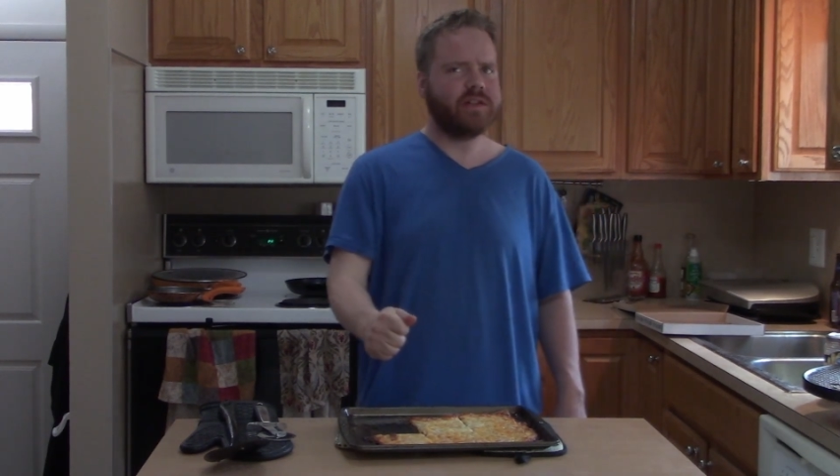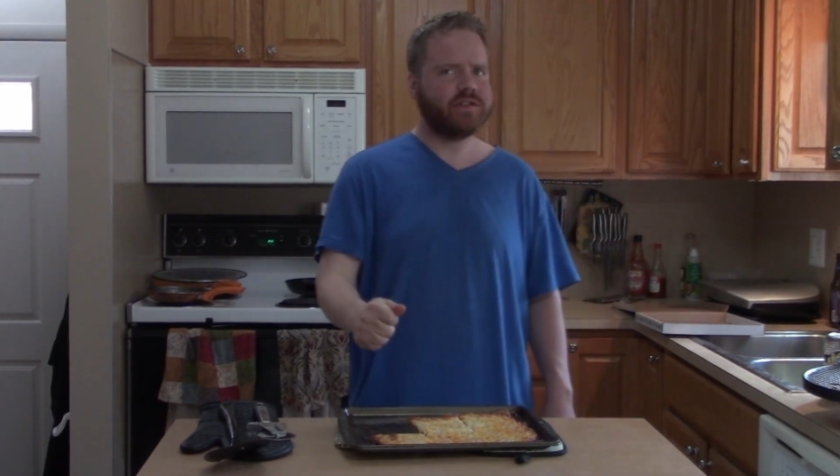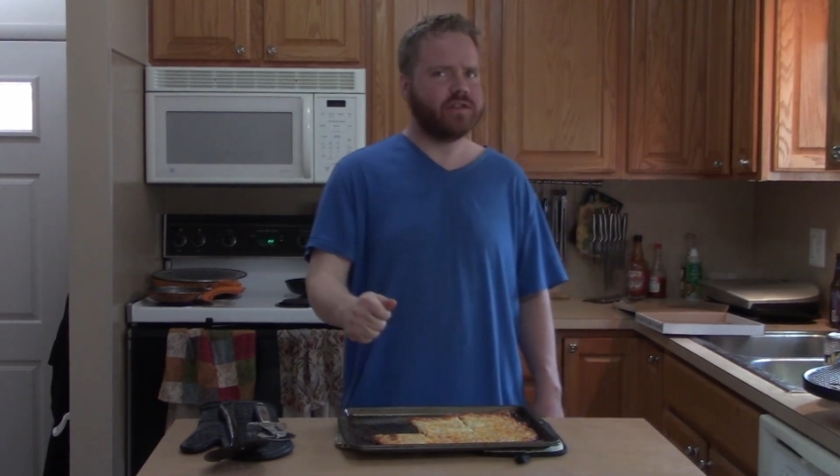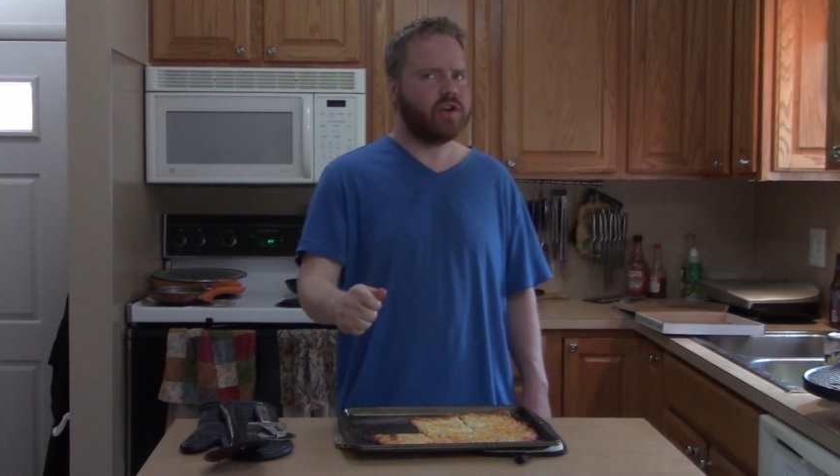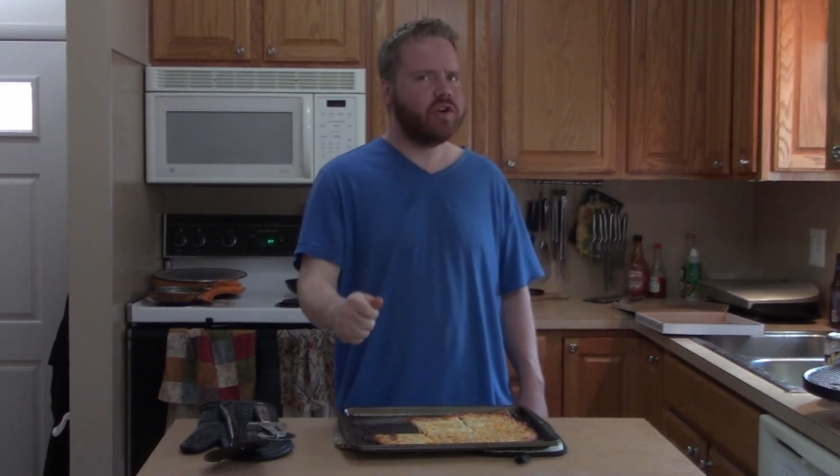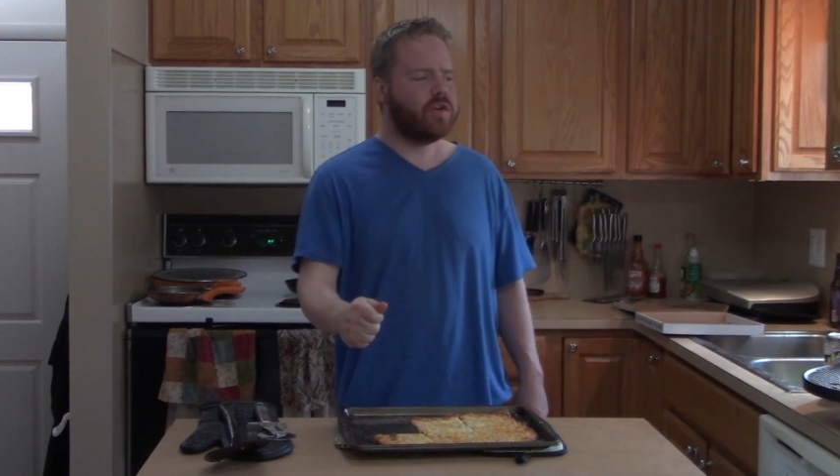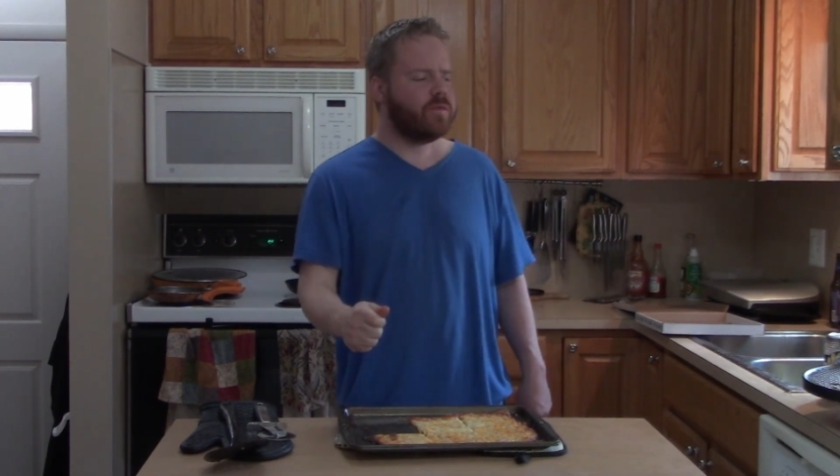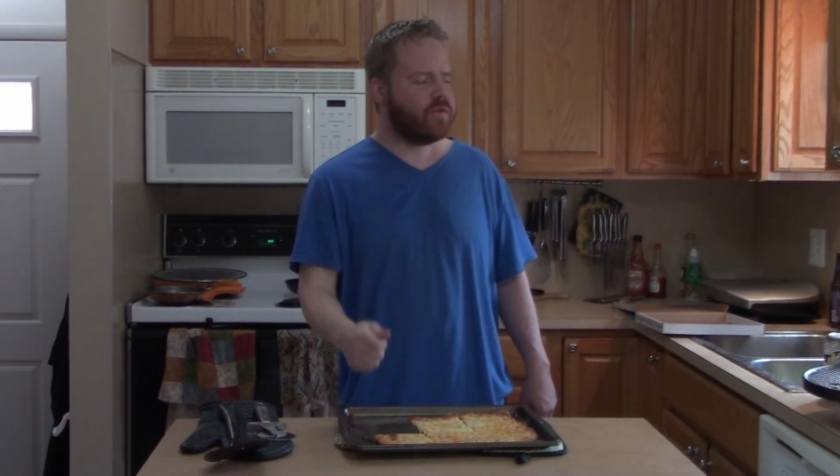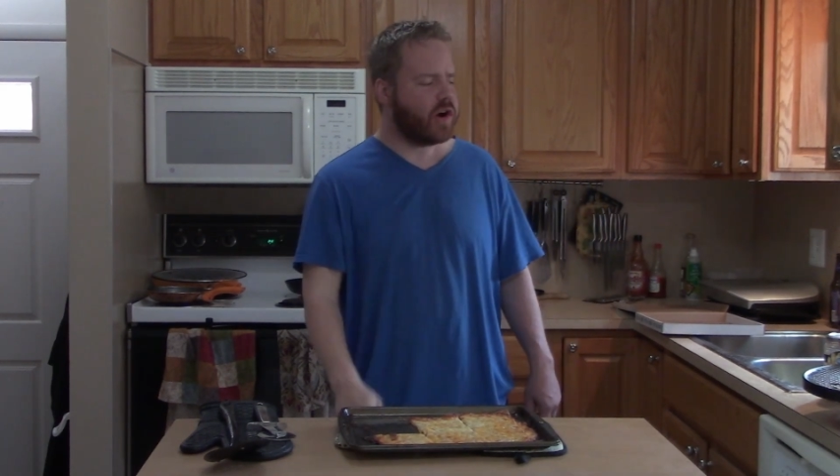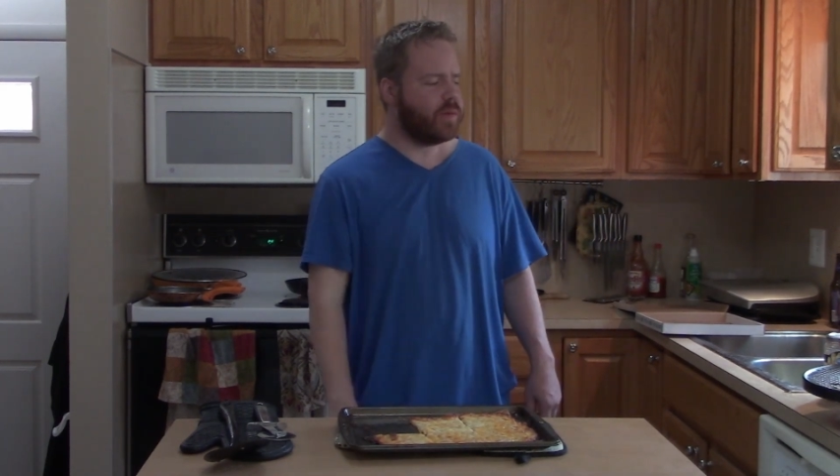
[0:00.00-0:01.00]
that's a
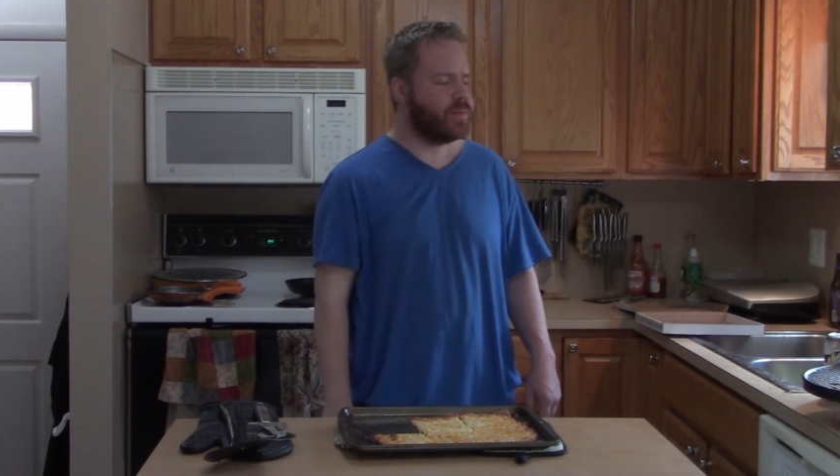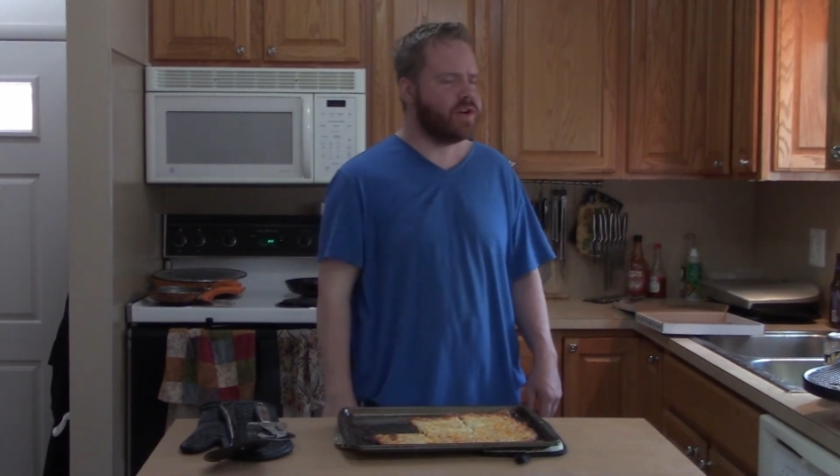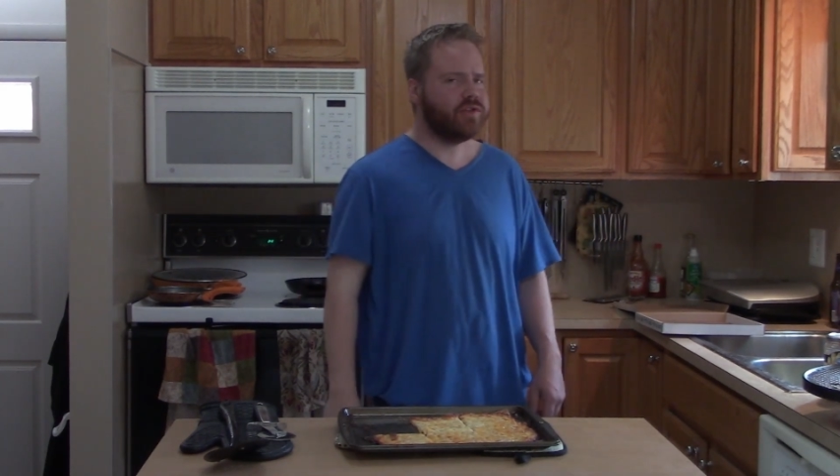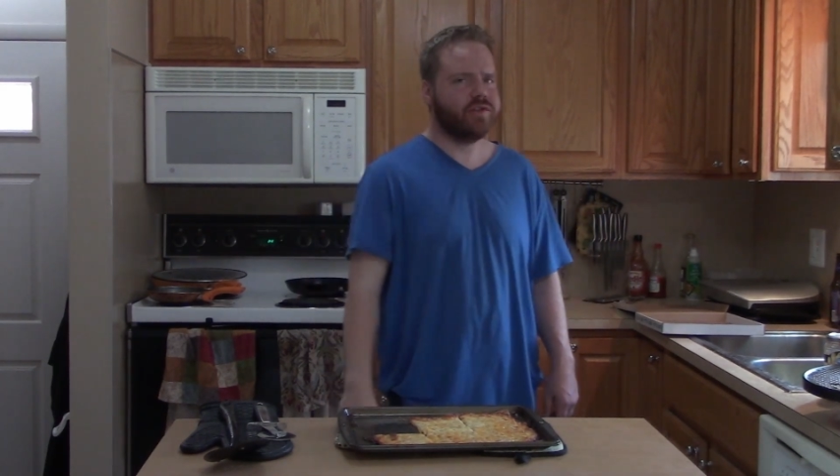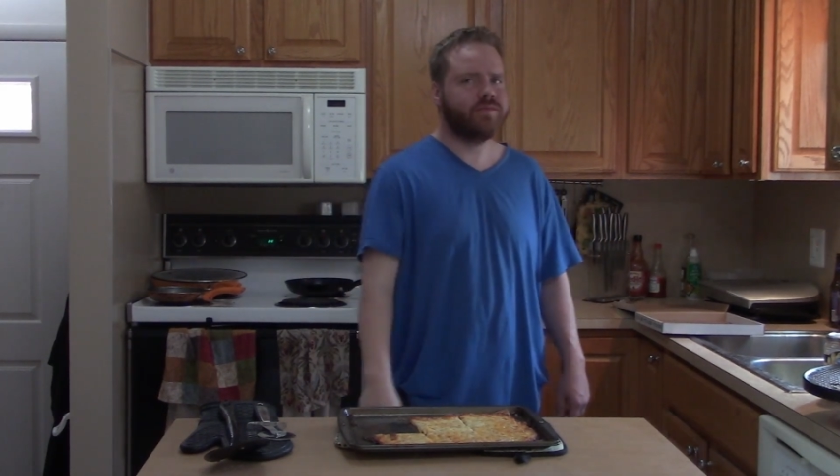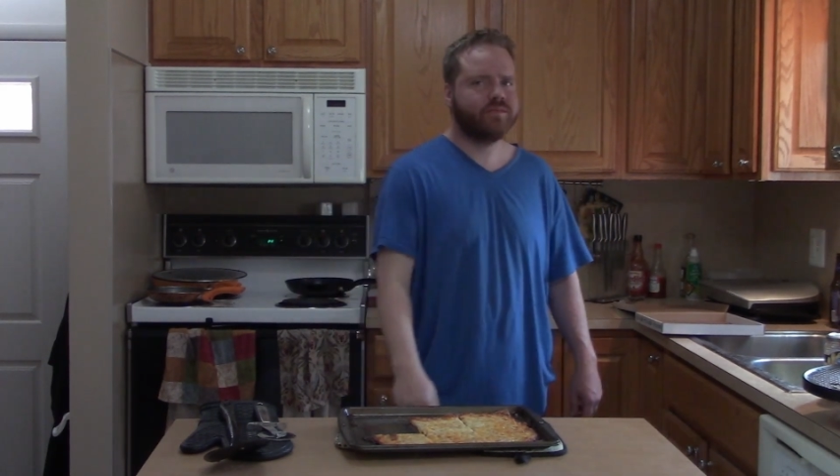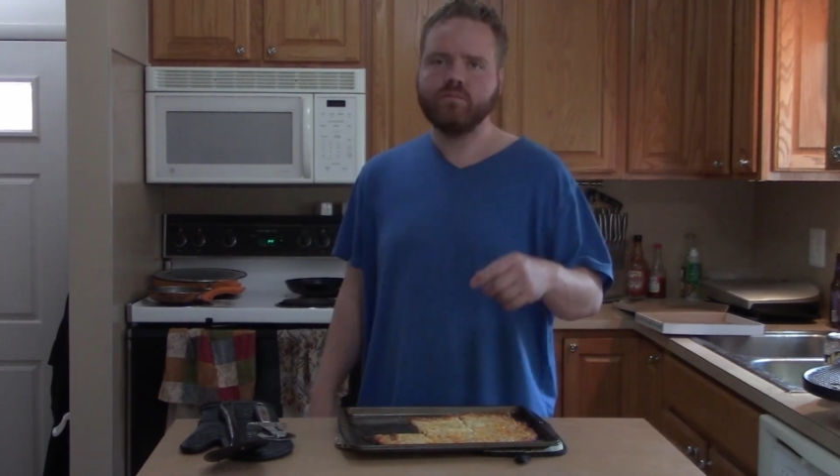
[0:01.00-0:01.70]
good fuck pizza.